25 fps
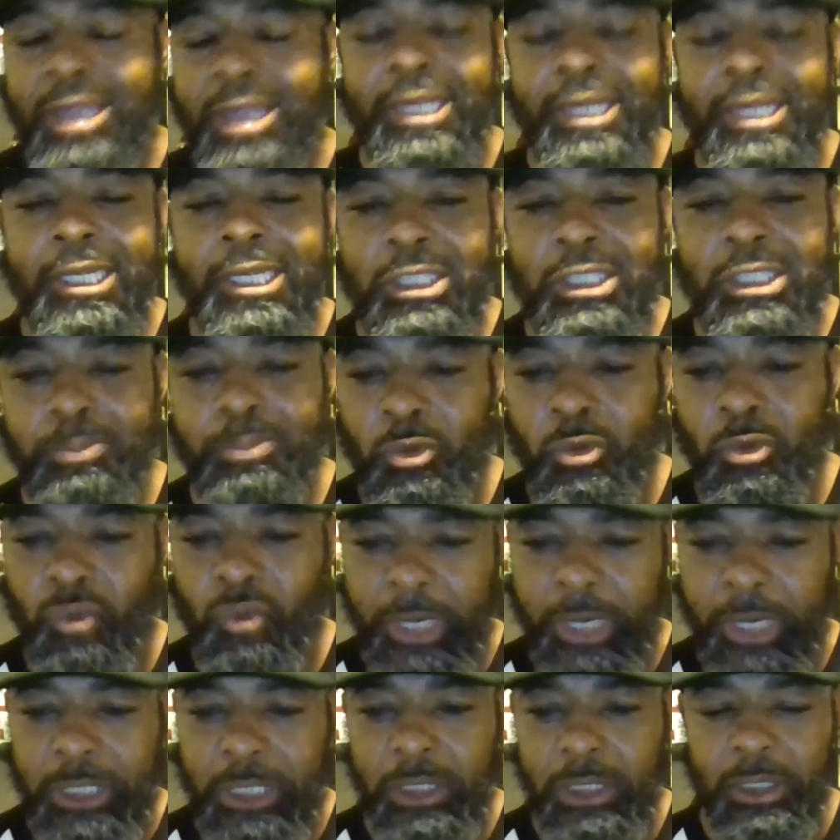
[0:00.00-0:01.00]

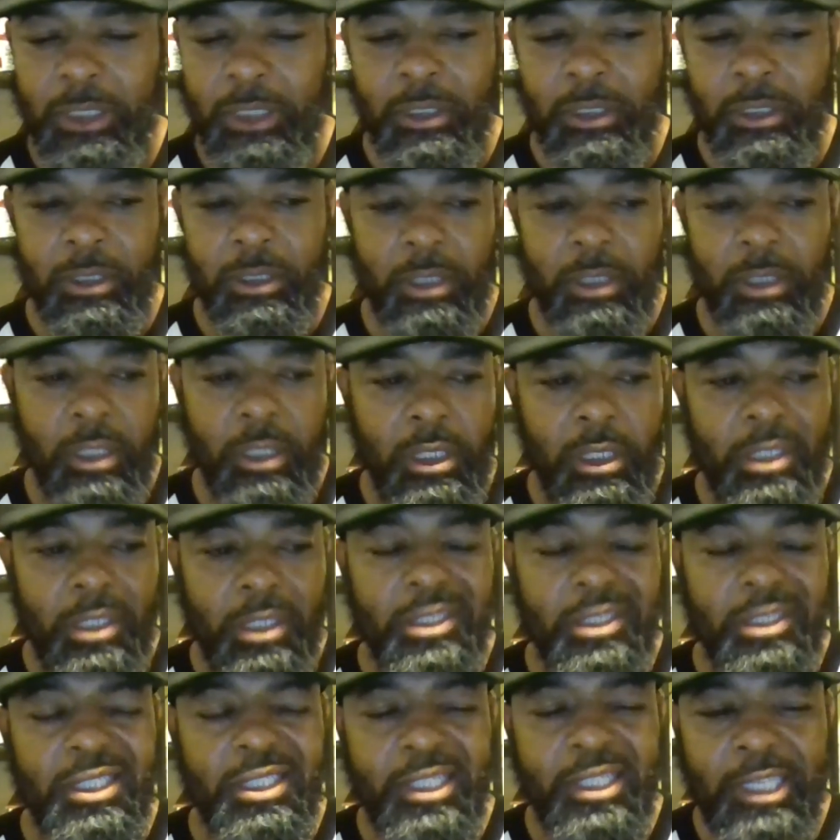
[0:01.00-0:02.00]
inspiration
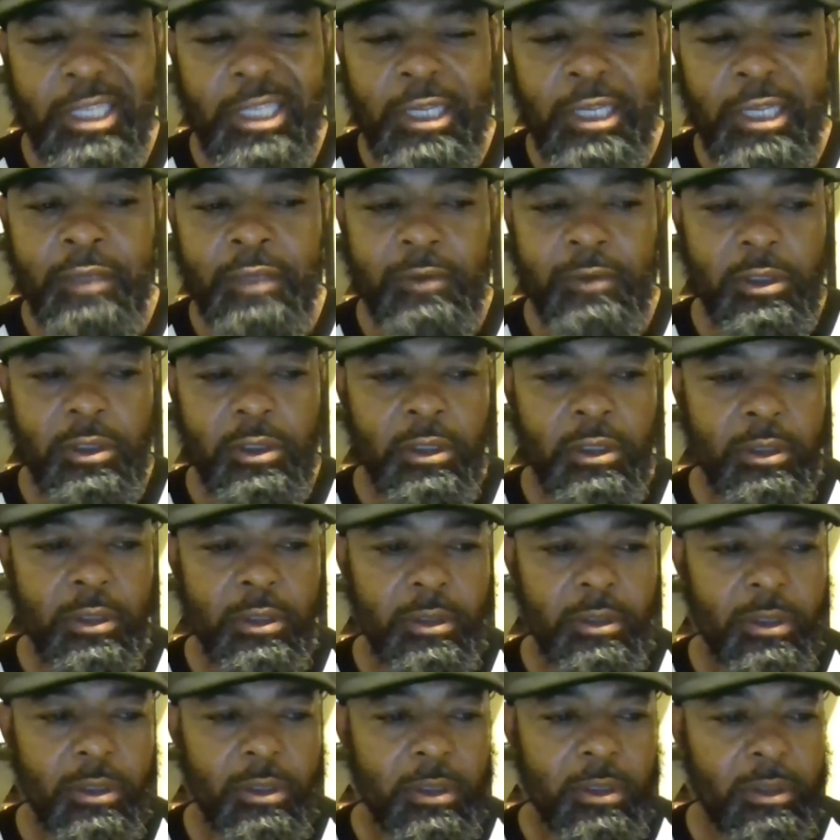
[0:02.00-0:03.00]
to give to
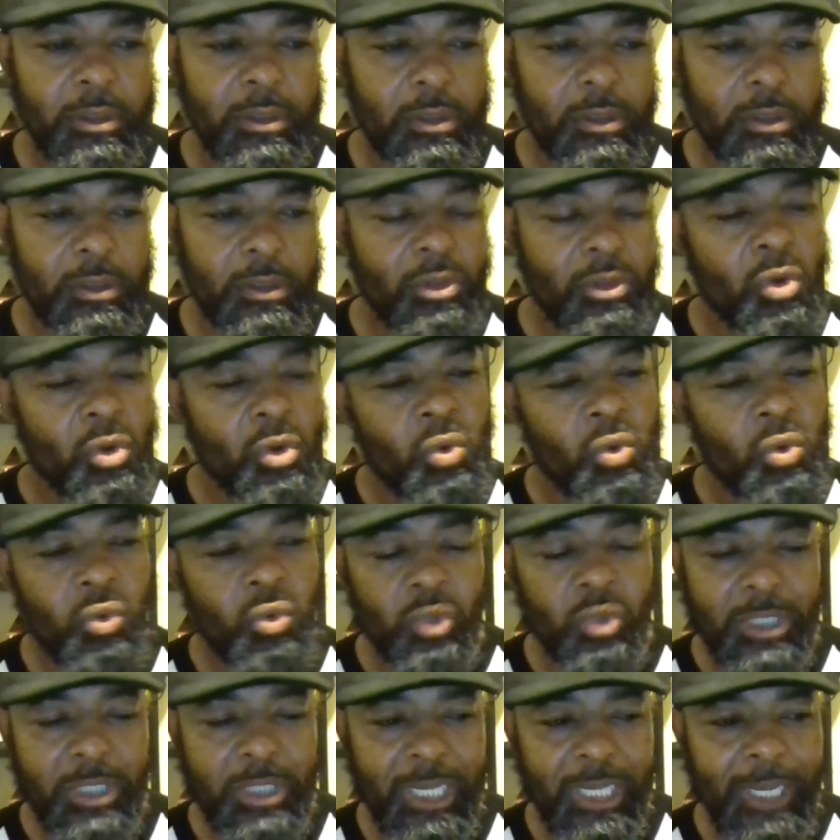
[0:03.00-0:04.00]

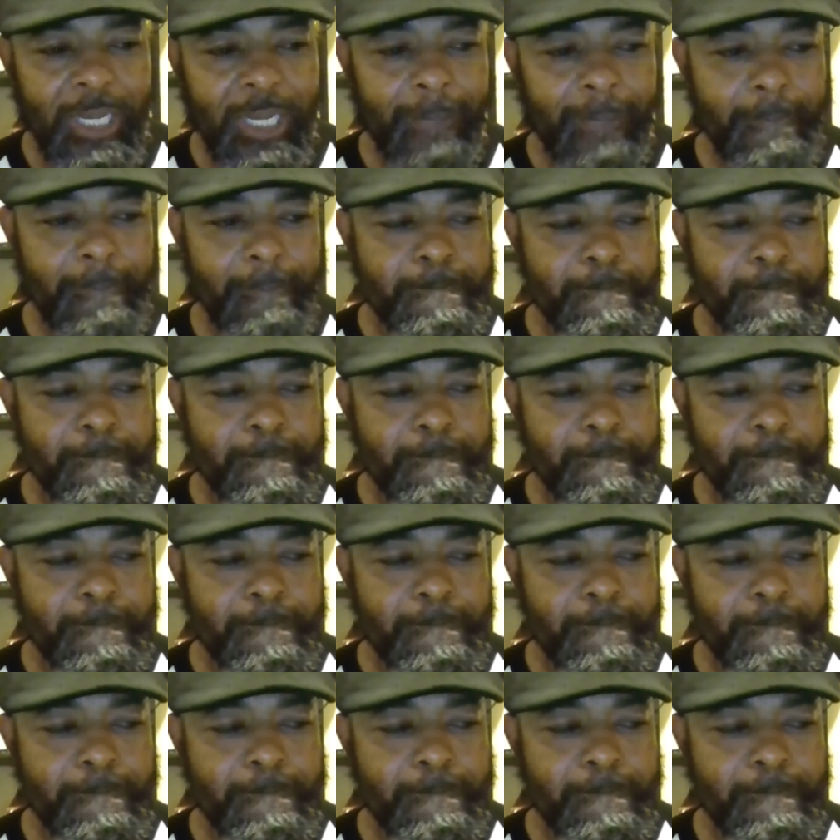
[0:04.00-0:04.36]
those that